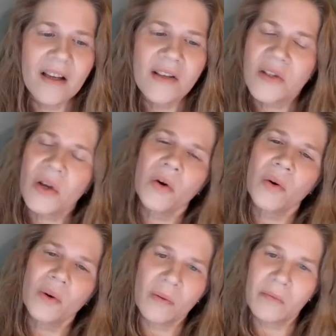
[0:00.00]

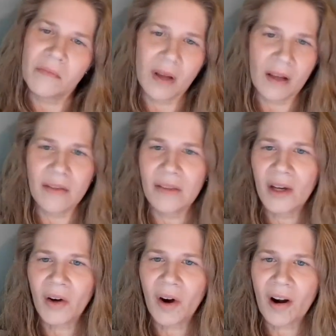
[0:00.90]
So
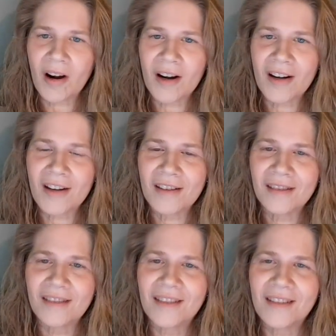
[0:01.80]
there are
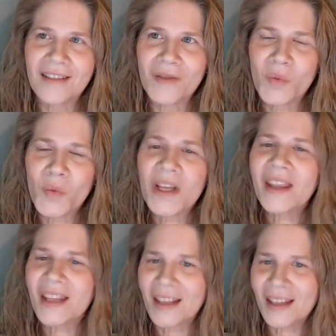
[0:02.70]

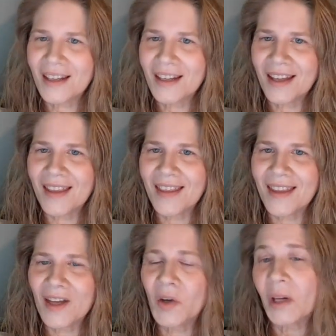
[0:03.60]
within
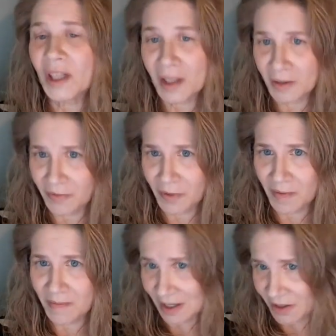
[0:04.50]
the curriculum for
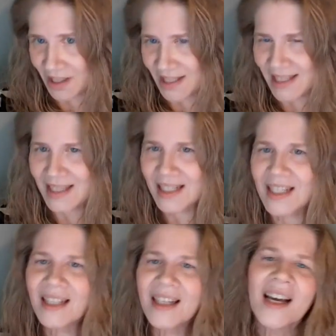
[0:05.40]
medical
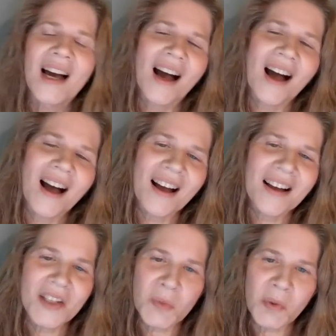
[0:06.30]
assisting,
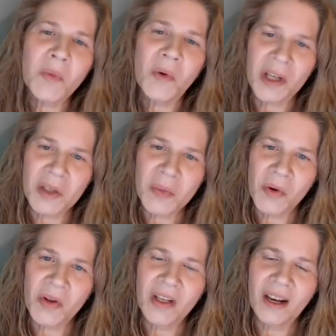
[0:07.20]
Springboard has
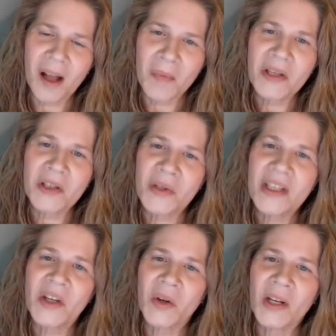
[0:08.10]
broken it up into a
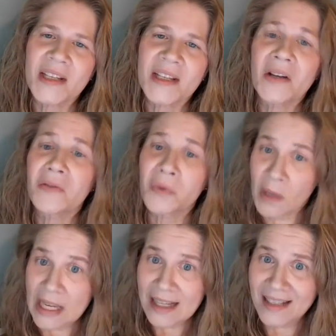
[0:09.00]
series of
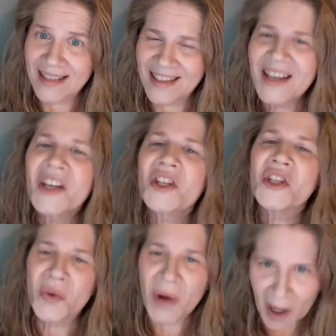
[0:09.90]
weeks
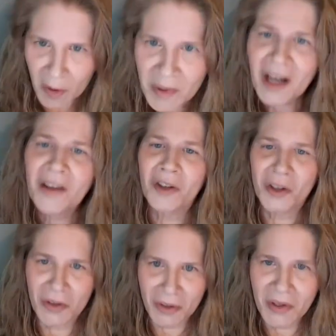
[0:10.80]
to help
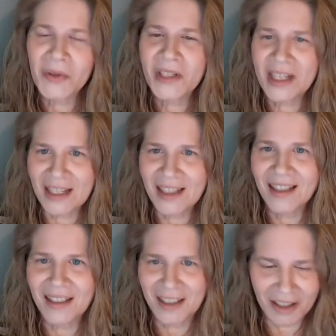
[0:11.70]
cover those
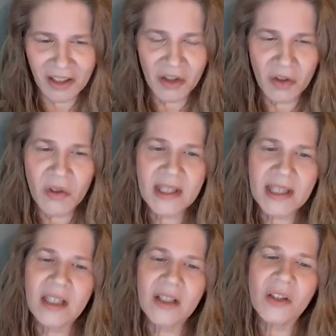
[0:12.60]
needed clinical
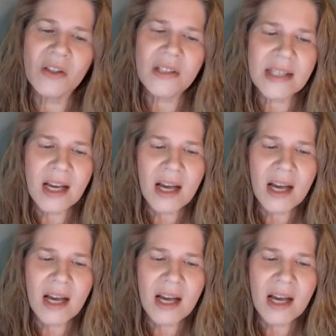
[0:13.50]
skills.